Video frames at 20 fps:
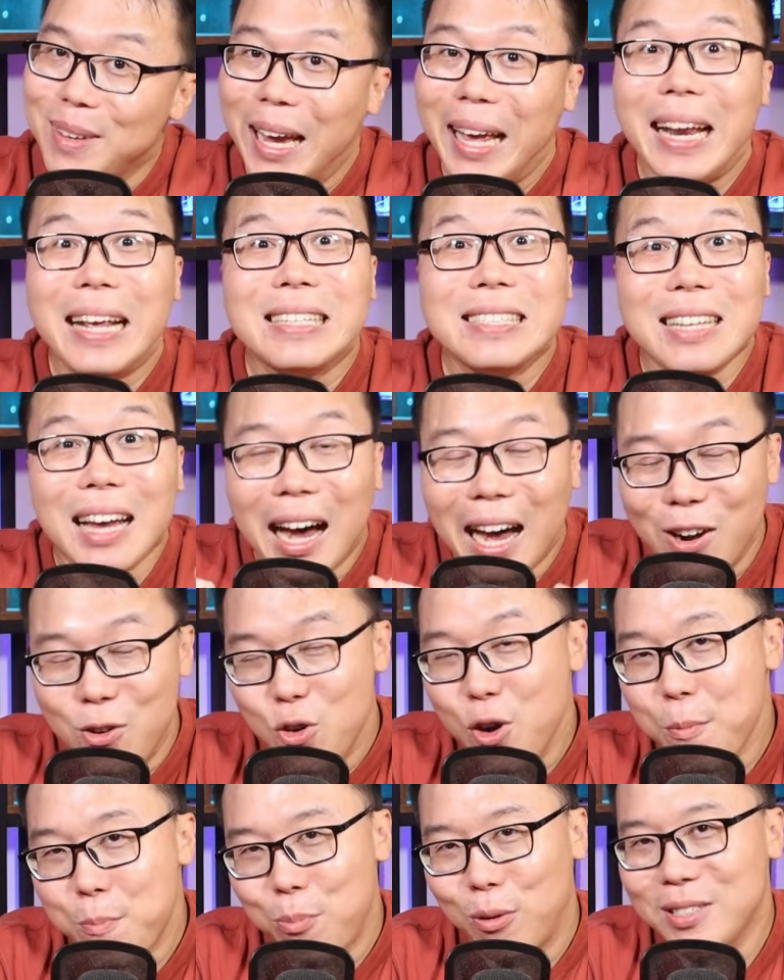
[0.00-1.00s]
It is
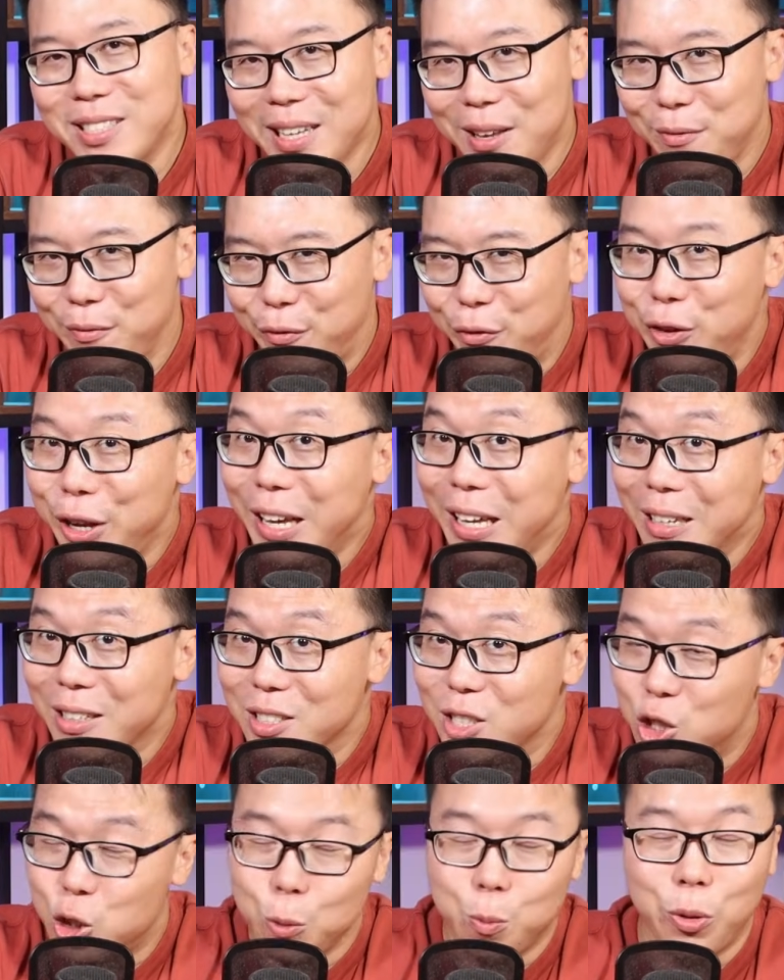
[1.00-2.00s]
100% free,
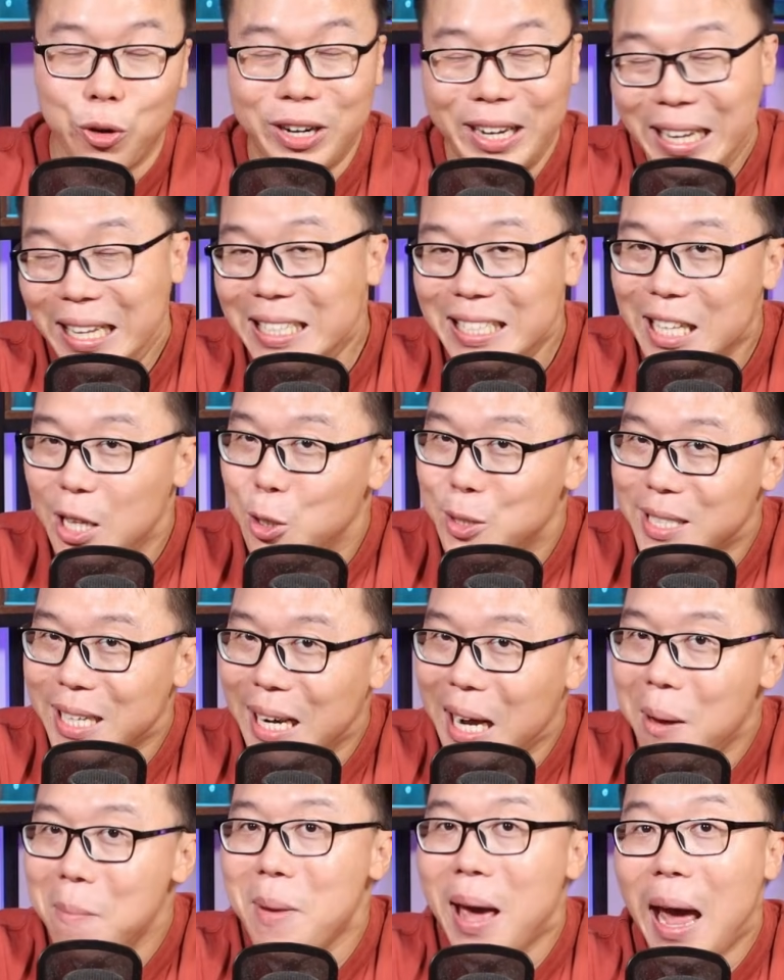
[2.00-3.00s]
super easy to set
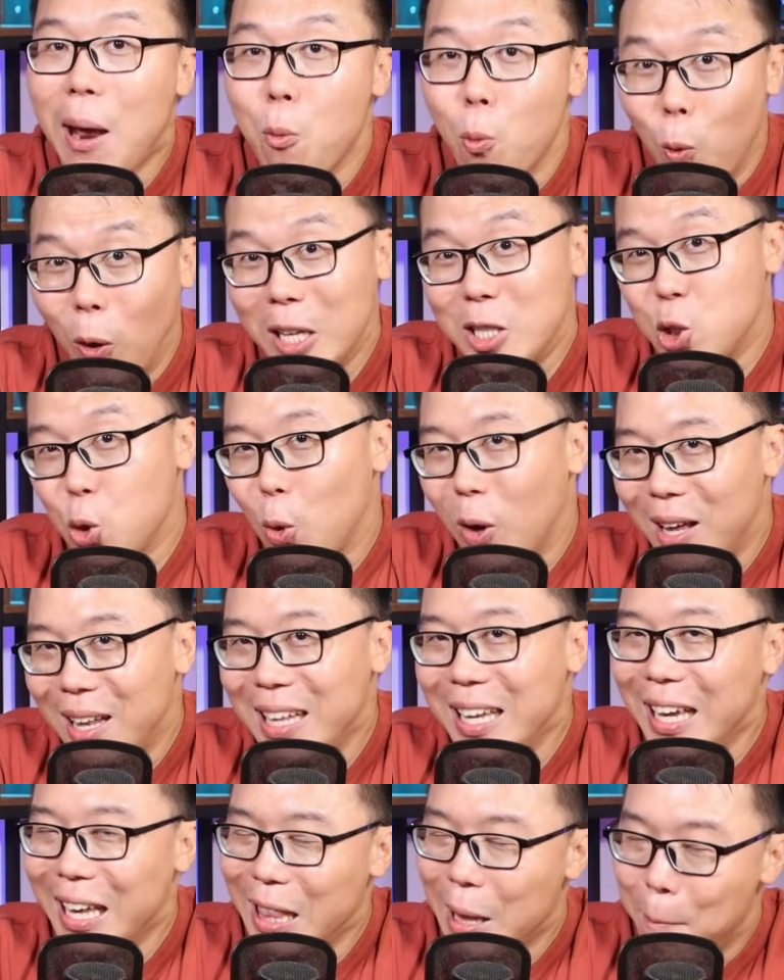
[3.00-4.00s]
up, and works
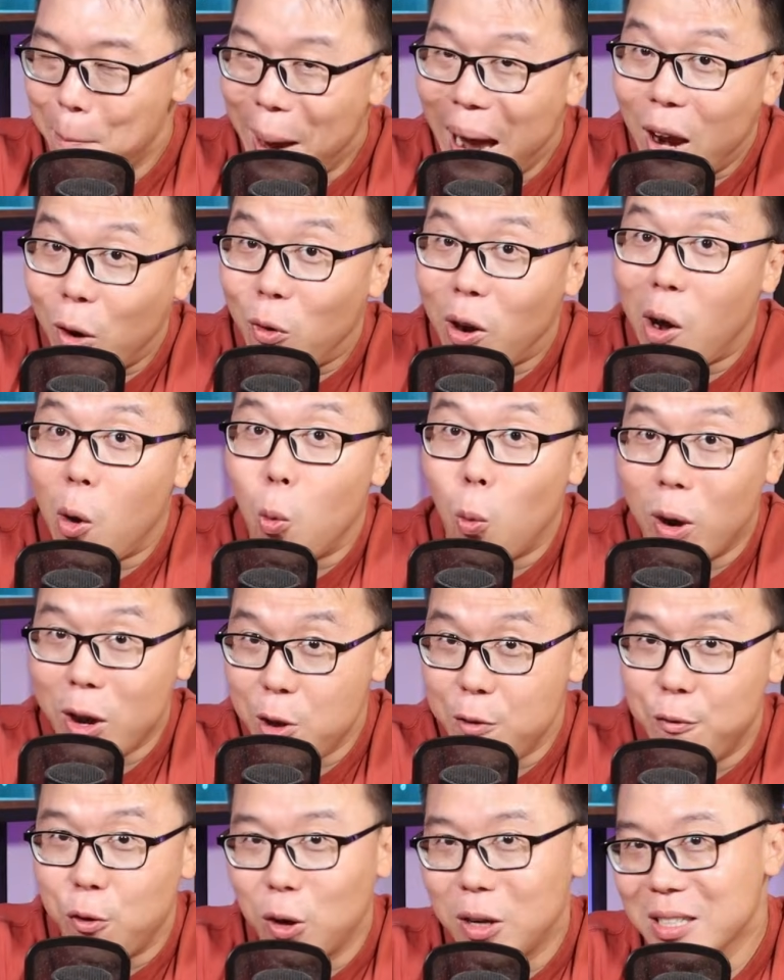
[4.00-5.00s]
quietly in the background while
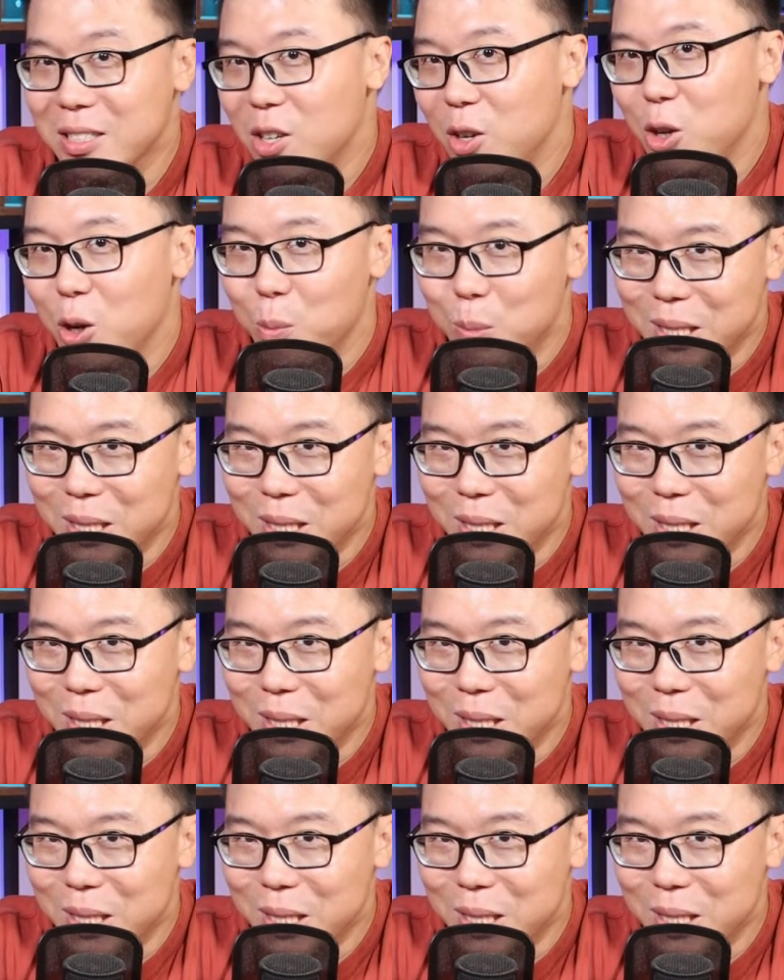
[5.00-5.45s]
you focus on your